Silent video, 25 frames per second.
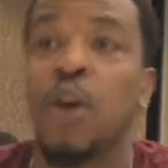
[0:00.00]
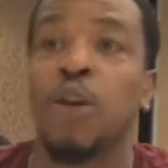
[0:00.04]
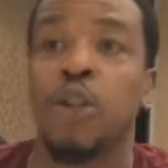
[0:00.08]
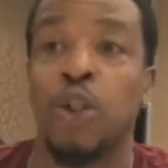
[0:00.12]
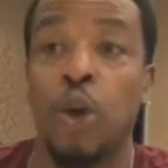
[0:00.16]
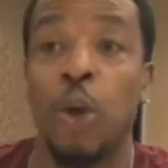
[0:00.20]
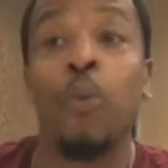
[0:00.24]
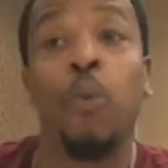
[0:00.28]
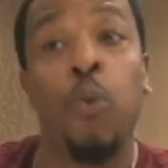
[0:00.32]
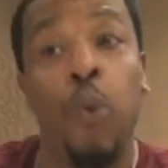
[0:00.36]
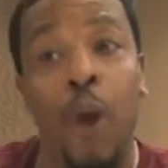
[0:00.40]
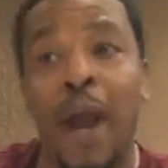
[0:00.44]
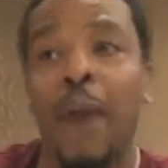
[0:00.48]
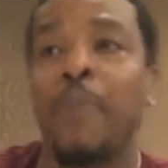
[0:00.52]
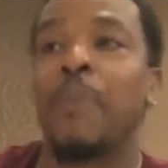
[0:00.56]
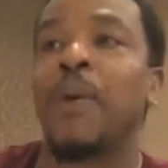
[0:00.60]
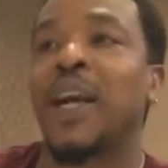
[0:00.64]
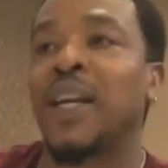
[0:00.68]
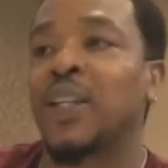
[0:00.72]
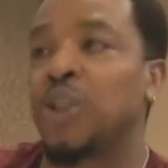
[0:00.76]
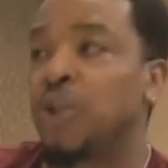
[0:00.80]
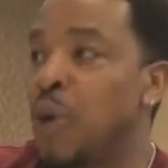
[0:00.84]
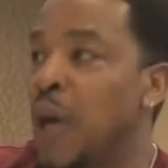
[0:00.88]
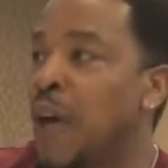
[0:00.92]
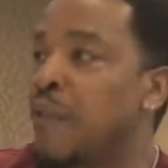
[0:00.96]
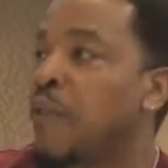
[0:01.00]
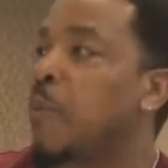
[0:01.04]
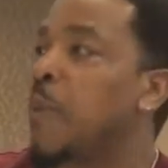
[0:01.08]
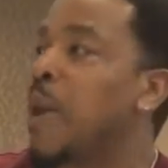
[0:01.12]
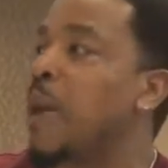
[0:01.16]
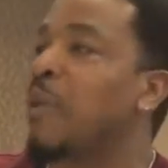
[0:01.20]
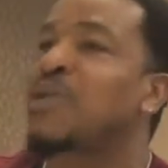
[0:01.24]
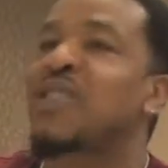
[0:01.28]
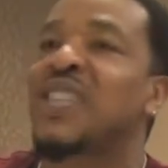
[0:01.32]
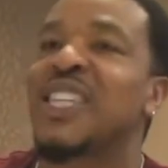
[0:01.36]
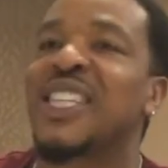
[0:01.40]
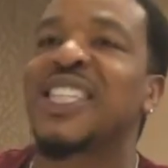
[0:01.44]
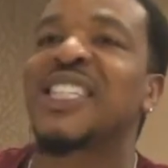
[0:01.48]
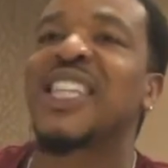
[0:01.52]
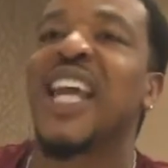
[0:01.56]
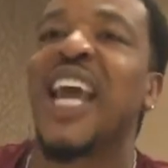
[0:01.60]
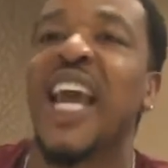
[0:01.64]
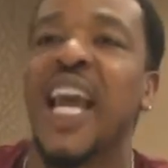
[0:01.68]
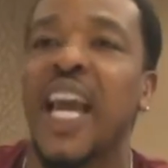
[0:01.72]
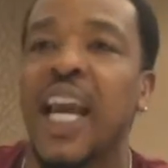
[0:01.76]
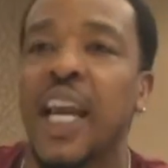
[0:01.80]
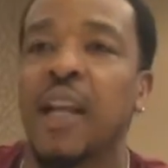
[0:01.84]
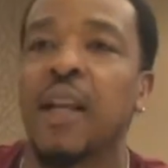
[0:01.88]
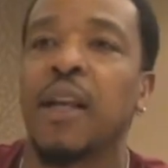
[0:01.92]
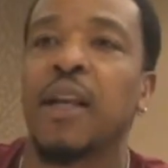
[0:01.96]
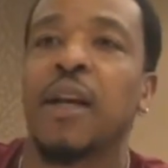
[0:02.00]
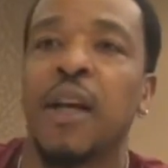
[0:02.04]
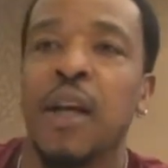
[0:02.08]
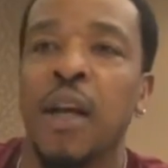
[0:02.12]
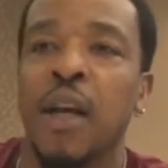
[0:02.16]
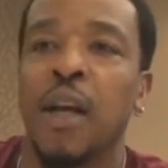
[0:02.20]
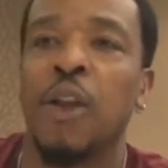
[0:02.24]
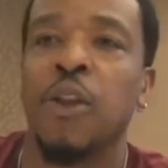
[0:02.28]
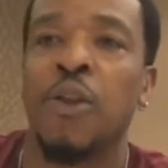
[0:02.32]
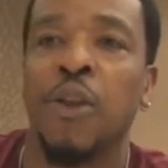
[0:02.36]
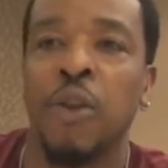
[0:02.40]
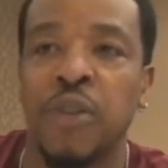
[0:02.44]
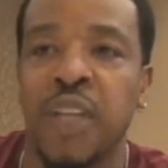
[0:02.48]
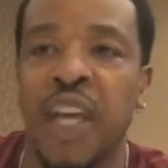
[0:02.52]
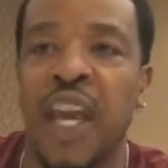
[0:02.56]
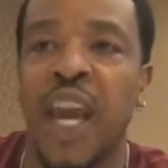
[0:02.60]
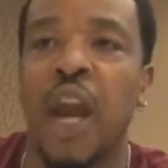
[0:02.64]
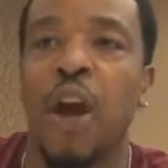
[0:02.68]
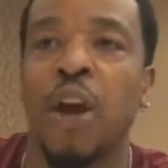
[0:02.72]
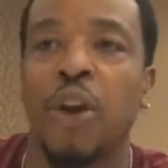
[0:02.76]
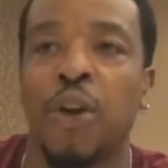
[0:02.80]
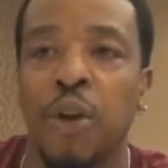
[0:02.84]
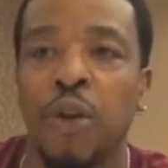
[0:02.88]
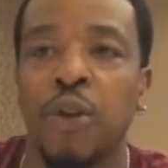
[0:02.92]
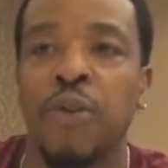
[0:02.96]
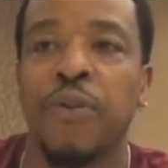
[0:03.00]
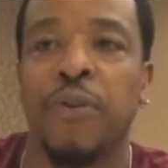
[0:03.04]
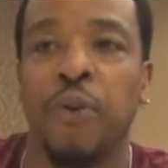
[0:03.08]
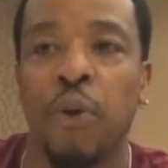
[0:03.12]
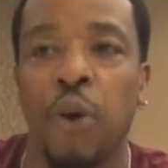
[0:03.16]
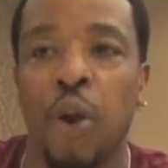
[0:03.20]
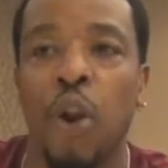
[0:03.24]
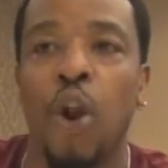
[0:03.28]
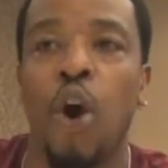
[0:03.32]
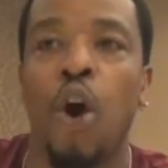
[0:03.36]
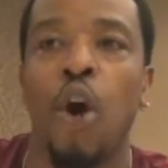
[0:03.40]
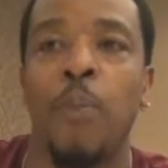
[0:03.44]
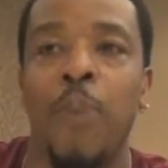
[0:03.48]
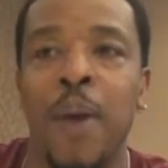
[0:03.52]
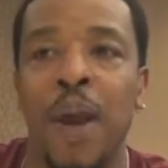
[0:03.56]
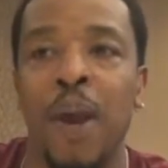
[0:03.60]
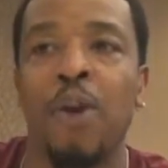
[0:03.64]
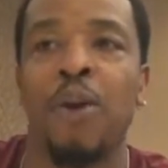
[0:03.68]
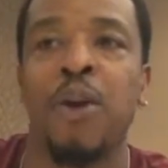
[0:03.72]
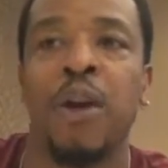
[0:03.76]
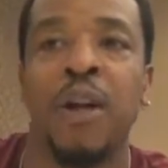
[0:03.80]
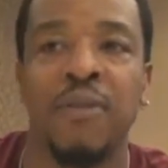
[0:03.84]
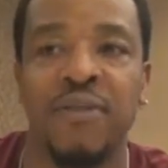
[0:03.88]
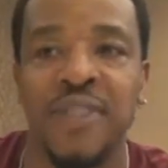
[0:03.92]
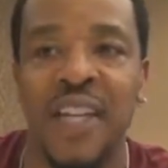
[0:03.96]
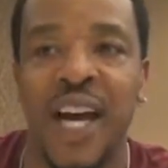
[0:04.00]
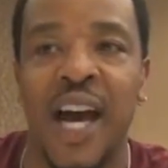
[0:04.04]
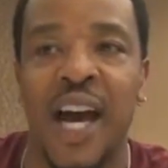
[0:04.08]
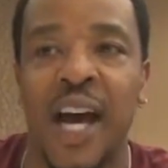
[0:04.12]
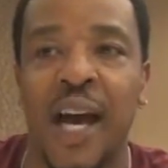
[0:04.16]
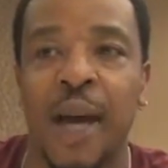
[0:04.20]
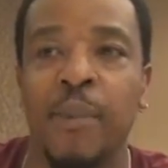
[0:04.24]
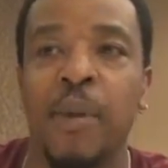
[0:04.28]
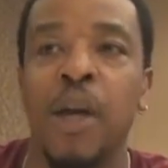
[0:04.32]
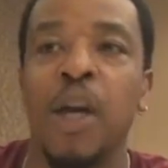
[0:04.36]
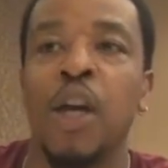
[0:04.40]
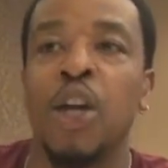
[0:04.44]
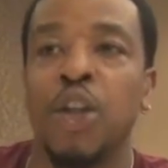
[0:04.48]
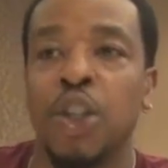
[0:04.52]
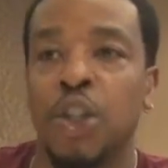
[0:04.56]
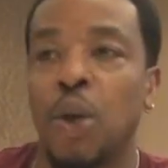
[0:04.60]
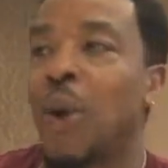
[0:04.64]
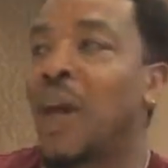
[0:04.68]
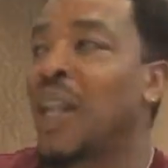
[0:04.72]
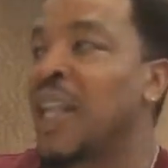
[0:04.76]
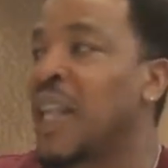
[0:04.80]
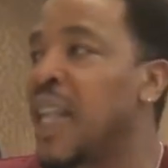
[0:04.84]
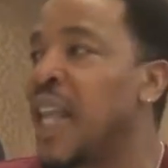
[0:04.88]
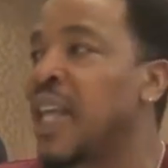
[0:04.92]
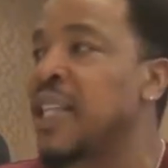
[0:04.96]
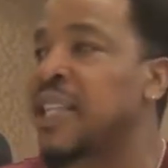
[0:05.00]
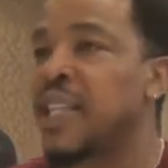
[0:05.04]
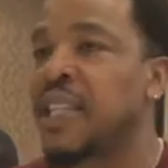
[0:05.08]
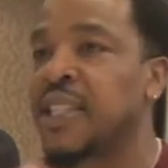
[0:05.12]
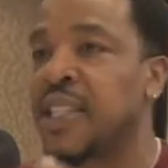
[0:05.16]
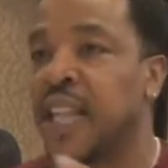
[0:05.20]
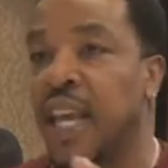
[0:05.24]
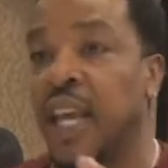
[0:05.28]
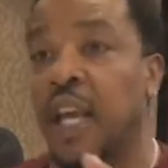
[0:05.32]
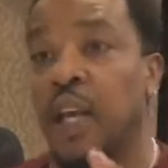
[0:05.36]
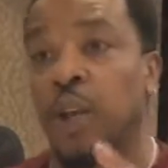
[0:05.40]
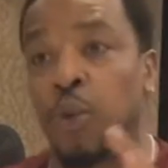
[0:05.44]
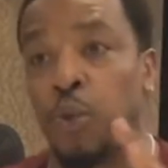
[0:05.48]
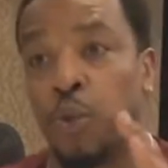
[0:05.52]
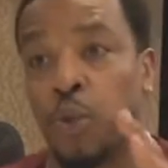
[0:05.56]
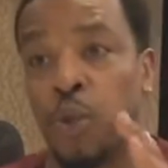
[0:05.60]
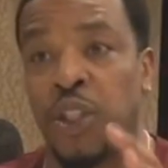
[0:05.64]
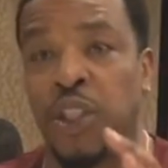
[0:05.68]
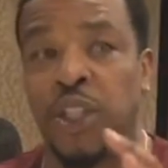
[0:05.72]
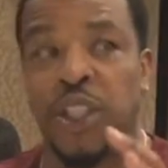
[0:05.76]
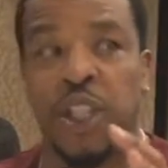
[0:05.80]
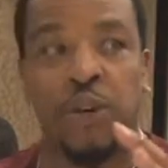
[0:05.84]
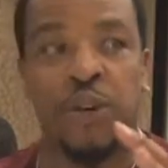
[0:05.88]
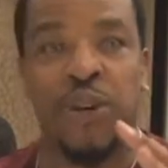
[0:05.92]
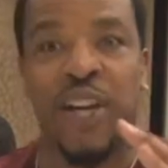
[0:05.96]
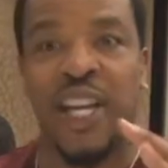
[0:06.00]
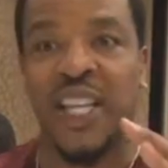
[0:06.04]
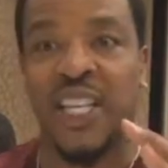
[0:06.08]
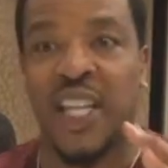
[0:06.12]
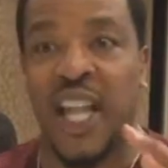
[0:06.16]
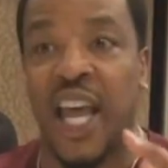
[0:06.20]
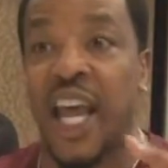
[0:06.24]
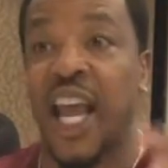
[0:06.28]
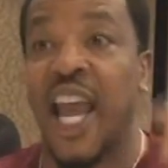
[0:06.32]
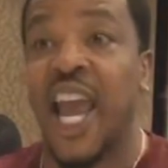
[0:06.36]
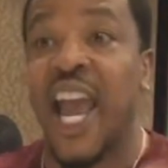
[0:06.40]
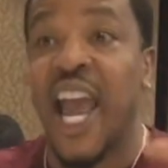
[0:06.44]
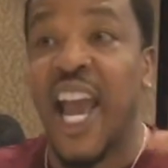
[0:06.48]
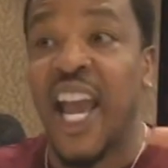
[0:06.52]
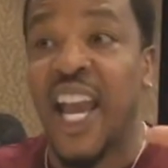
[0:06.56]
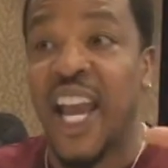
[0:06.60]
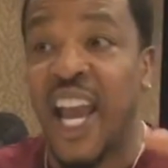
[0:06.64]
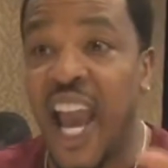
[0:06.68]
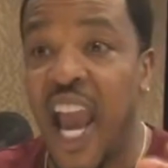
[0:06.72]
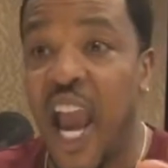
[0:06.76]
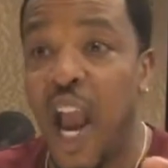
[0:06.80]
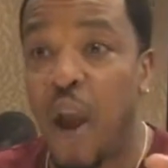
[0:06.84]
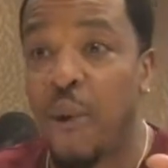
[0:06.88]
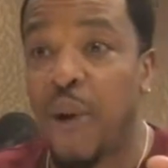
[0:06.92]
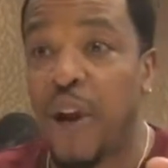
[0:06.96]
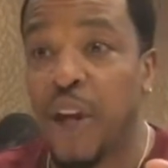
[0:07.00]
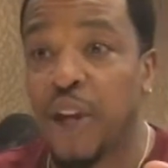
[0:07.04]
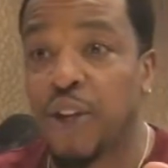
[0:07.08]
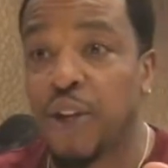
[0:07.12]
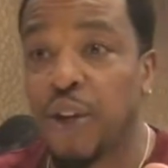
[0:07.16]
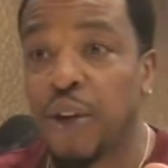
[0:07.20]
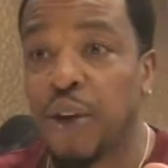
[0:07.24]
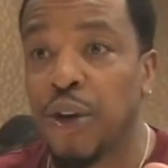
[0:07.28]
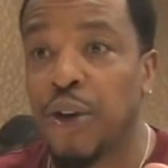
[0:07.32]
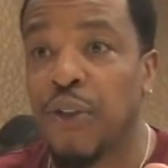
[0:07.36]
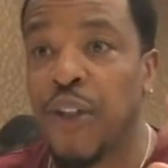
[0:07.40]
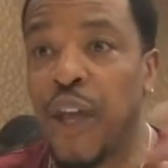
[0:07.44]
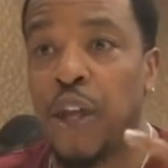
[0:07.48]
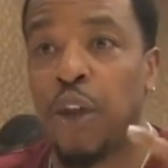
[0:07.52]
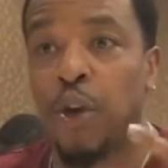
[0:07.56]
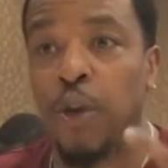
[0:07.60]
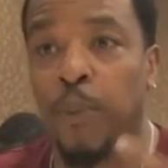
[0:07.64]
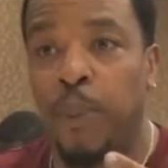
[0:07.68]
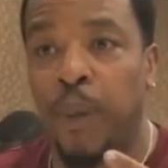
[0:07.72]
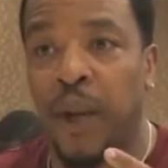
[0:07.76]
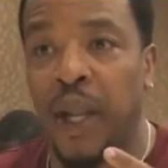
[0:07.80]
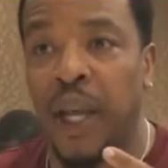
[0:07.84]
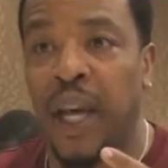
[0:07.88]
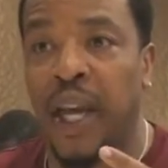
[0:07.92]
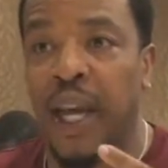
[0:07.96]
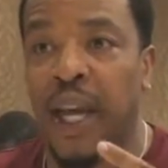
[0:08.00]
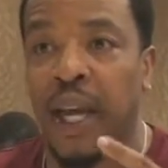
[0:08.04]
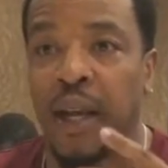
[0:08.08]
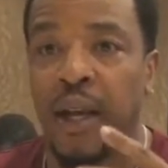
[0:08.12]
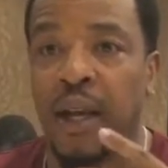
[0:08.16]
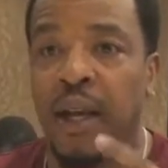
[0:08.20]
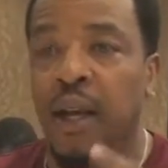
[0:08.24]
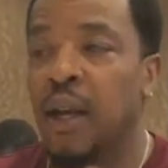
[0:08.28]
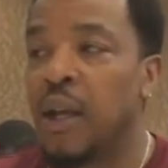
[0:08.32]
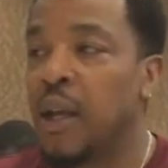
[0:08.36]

So, because you have to be able to sustain those characters for a long period of time. So unless it's like a serious like character that you're playing,